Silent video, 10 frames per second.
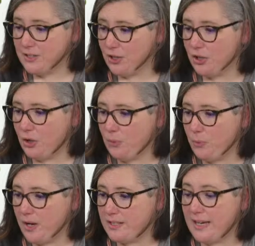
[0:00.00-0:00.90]
Circle
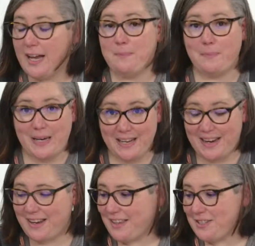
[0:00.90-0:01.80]
was on
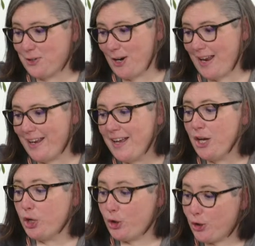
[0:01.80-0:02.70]
beading. That's great.
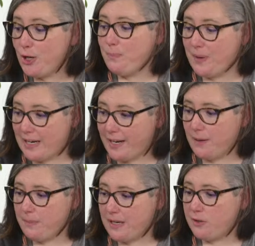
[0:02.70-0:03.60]
Could
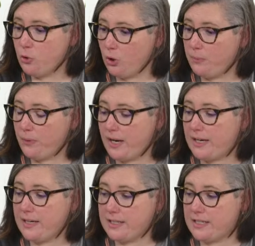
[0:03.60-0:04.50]
beading be
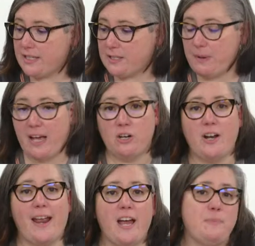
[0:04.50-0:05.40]
incorporated into this pattern?
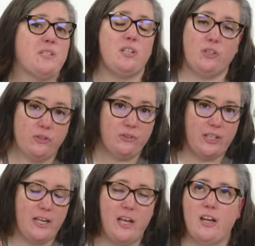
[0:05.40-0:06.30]

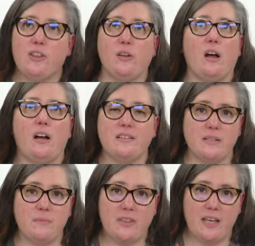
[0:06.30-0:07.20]
Absolutely. The
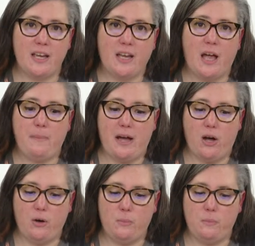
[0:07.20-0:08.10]
awesome thing
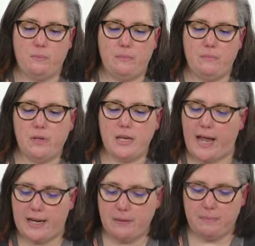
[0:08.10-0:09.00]
about
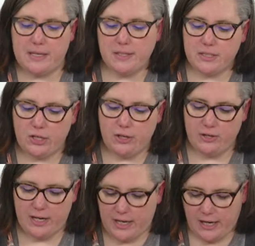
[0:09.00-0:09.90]
adding beads to your
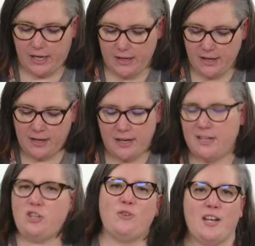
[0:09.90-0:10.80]
knitting
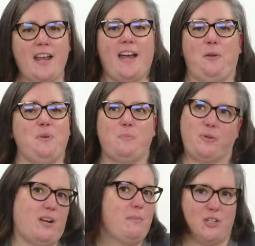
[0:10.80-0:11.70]
is you can add them to
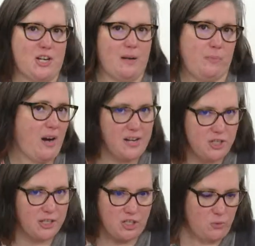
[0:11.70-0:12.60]
pretty much any
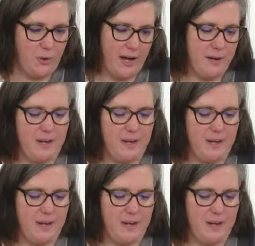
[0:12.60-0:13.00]
project you want.